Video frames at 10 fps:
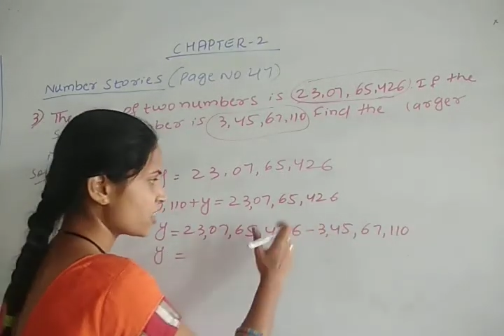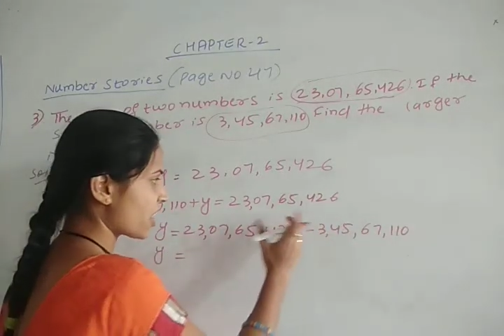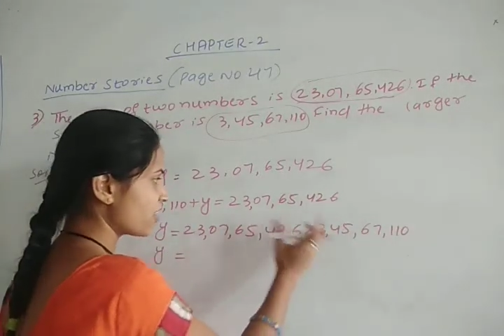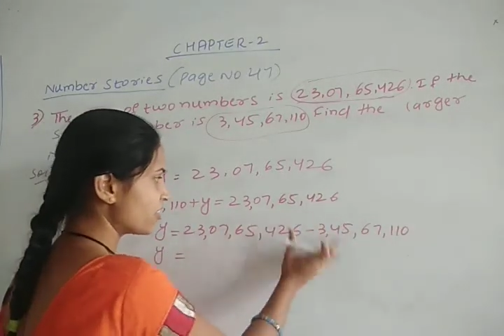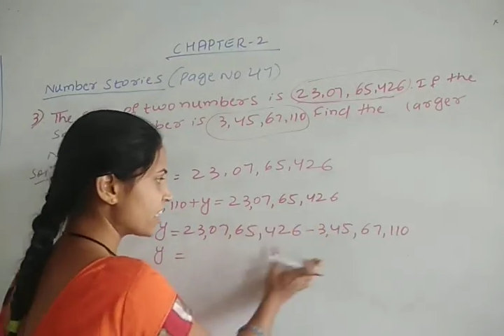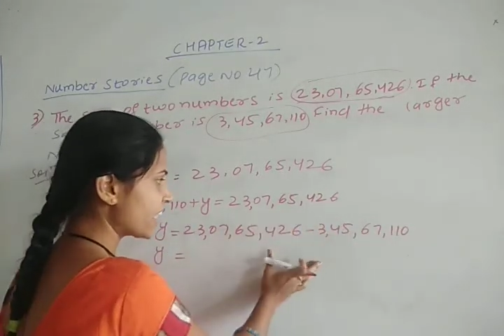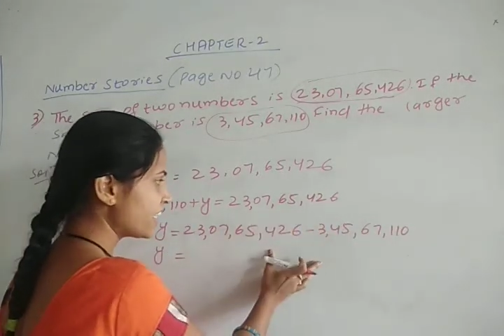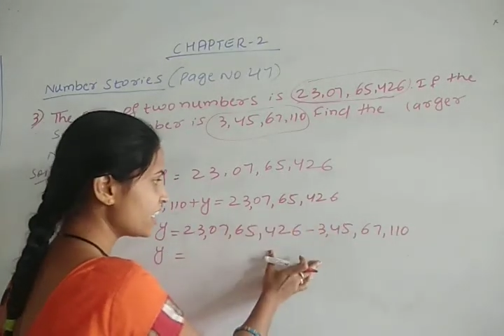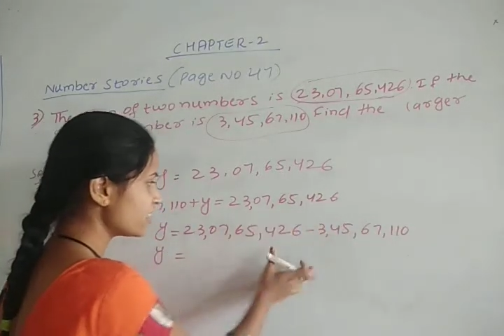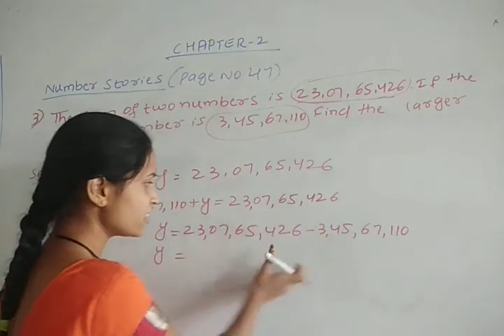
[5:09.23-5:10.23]
I will
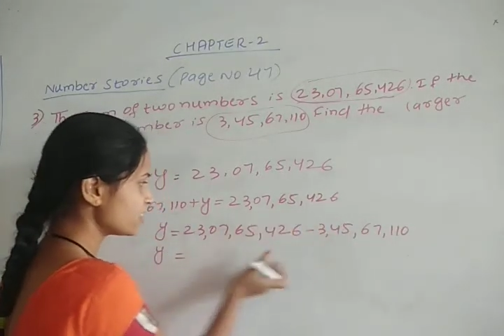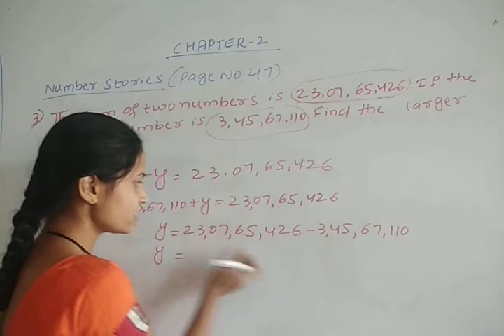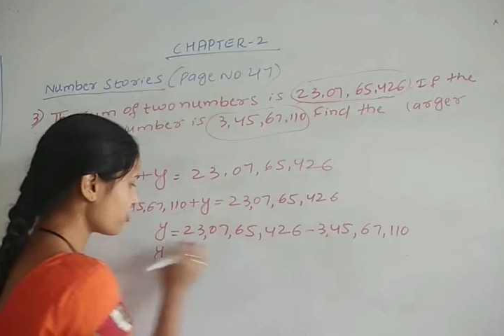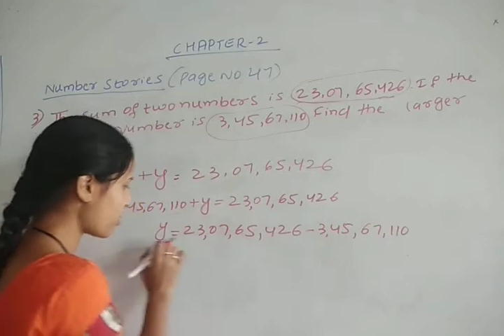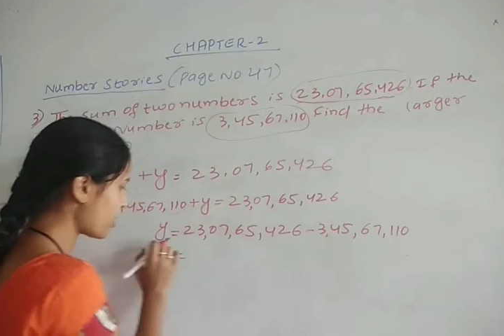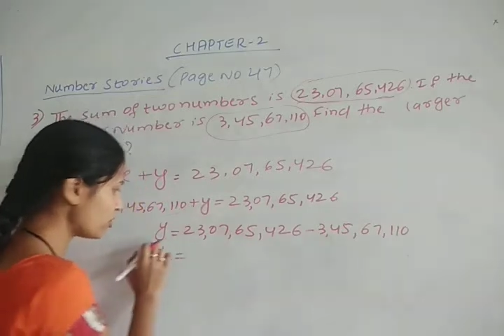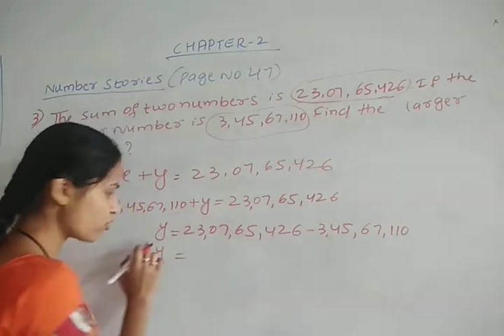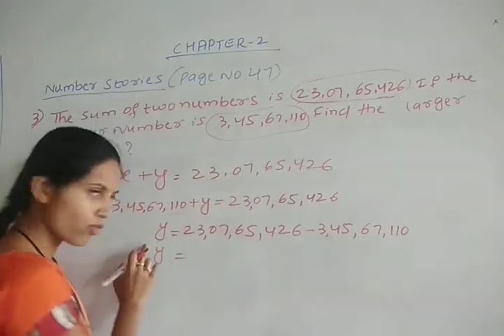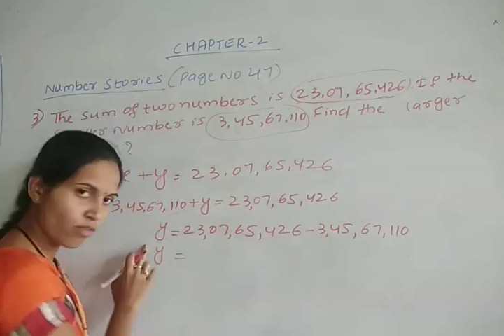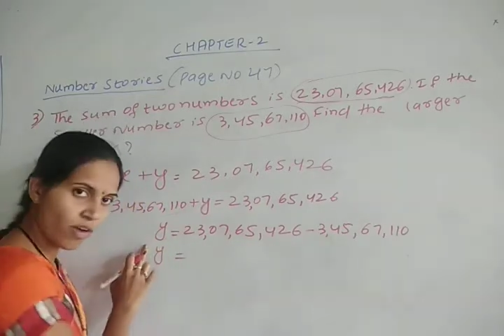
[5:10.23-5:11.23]
get the value
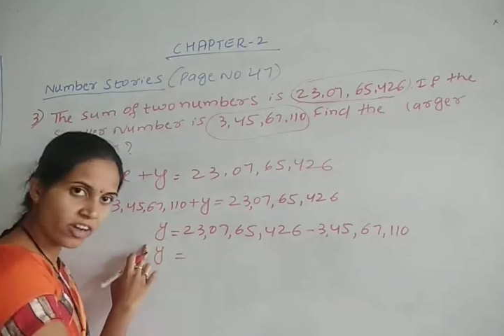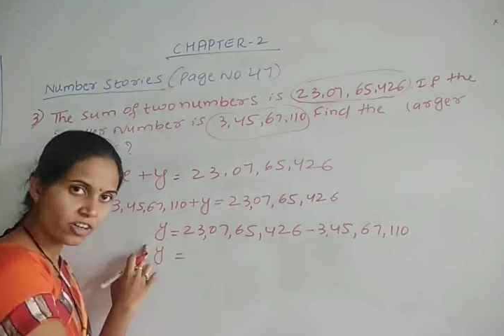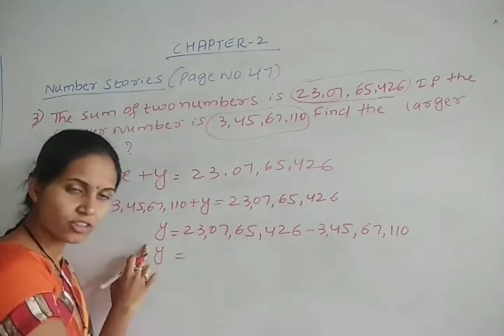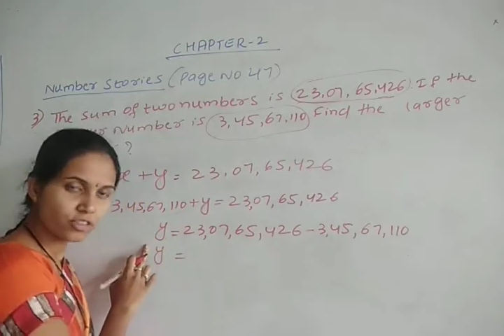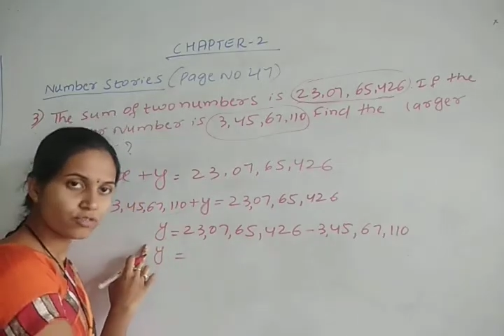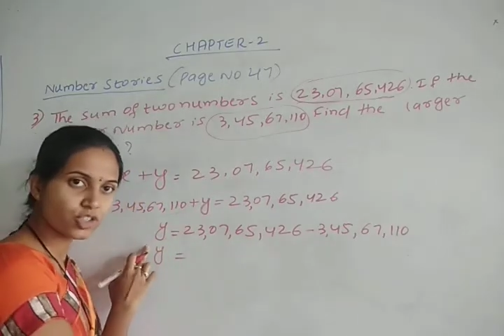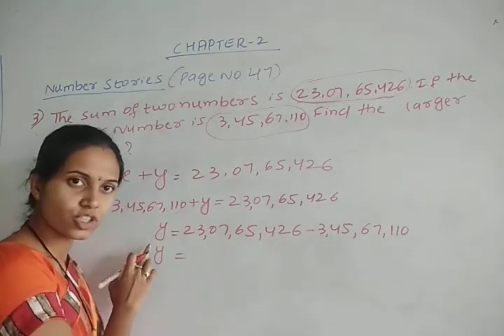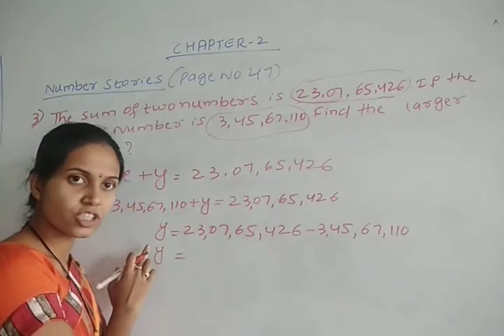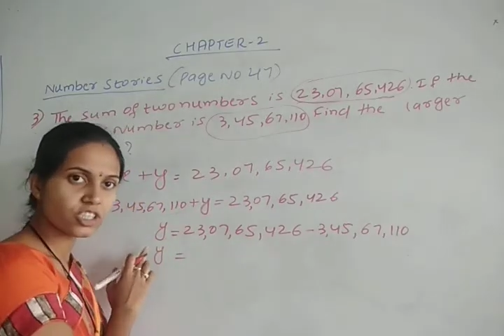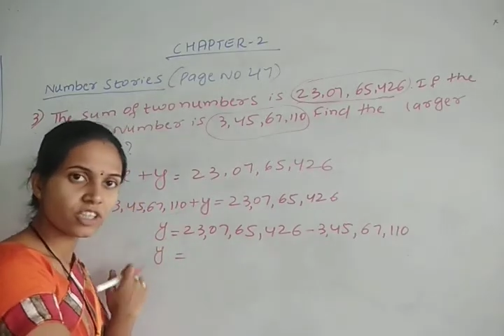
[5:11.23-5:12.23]
of y, which
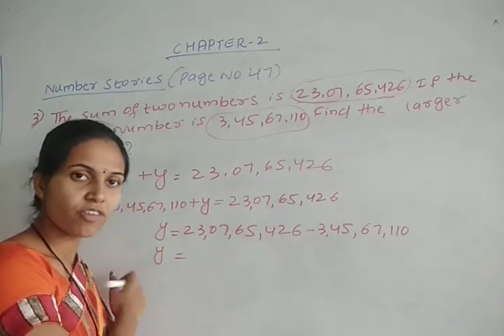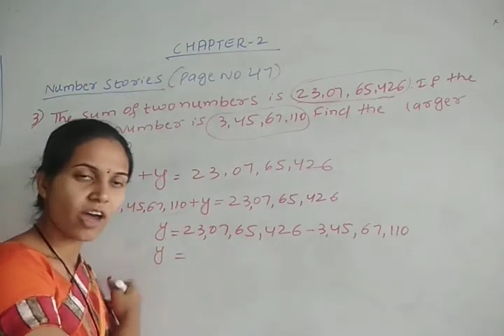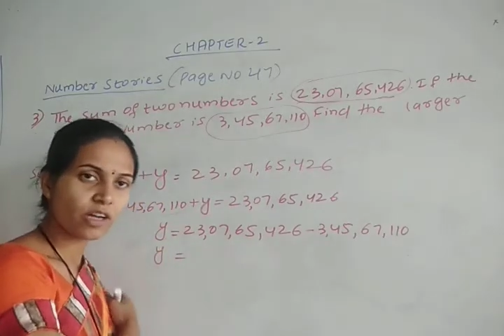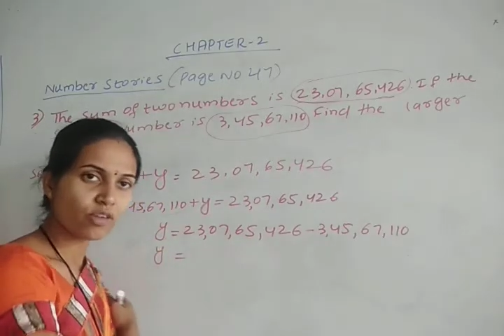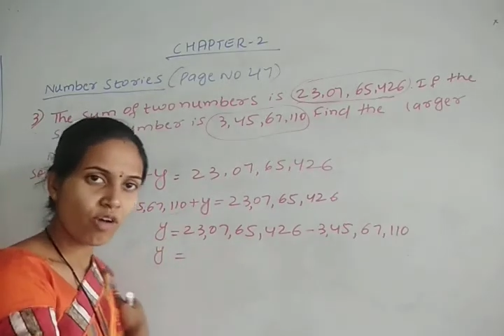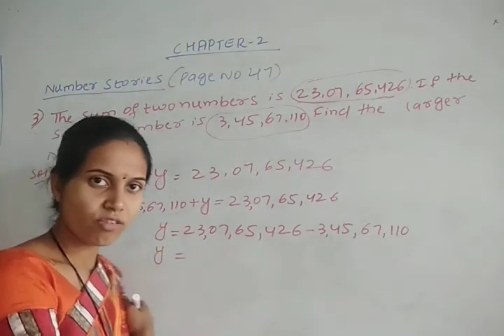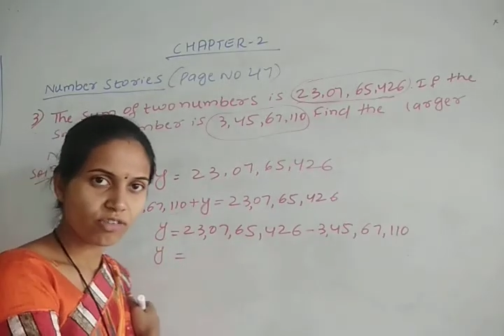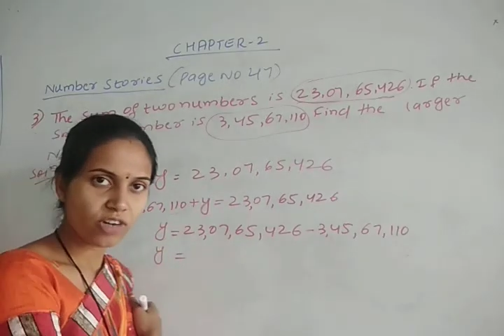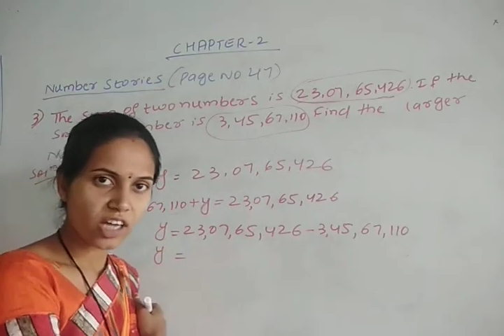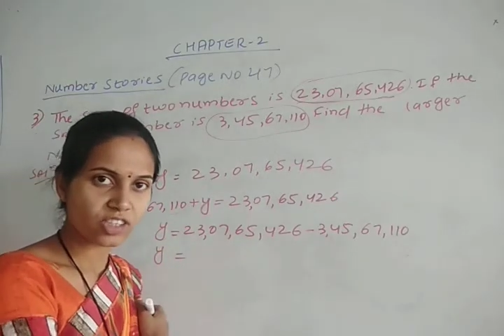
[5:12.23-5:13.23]
is the value
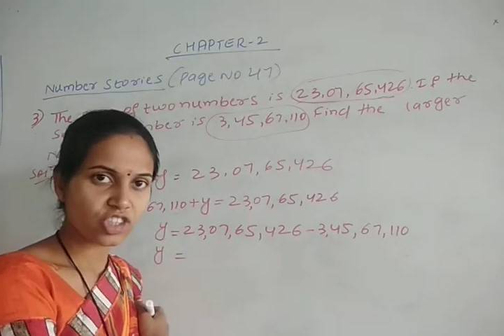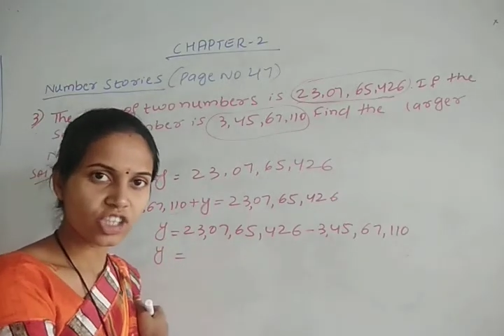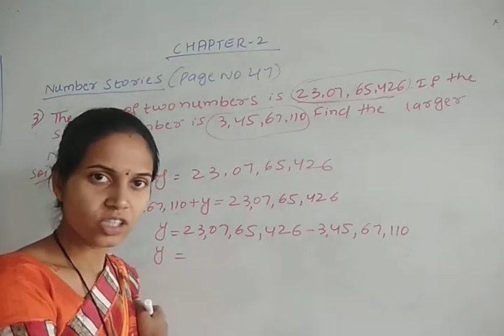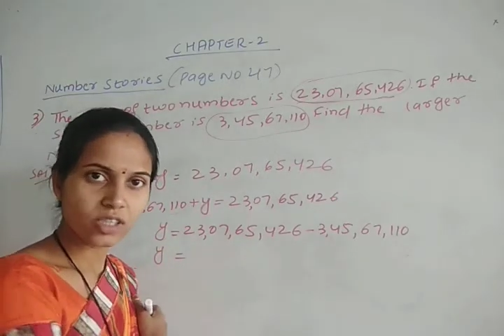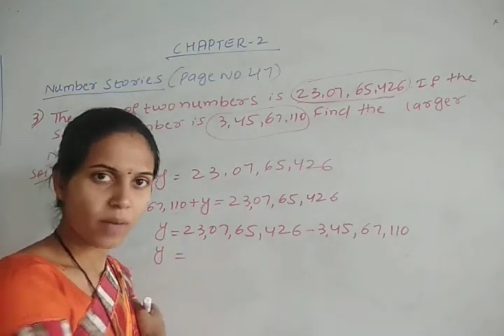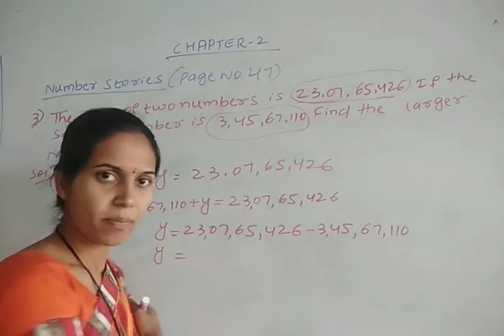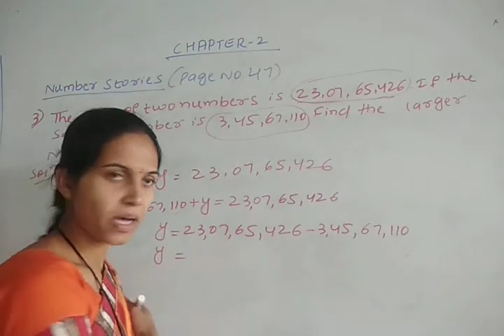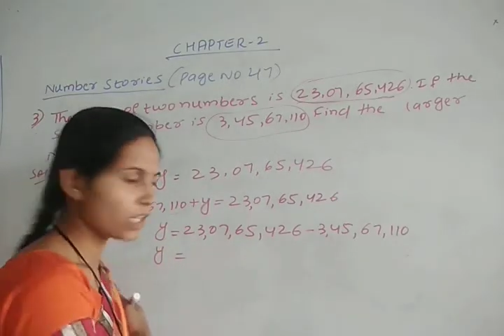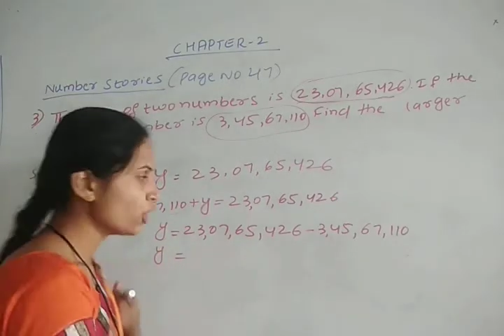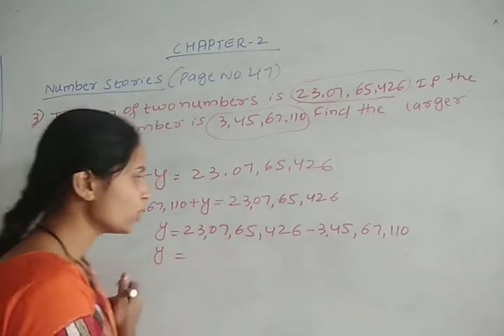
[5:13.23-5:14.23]
of larger number.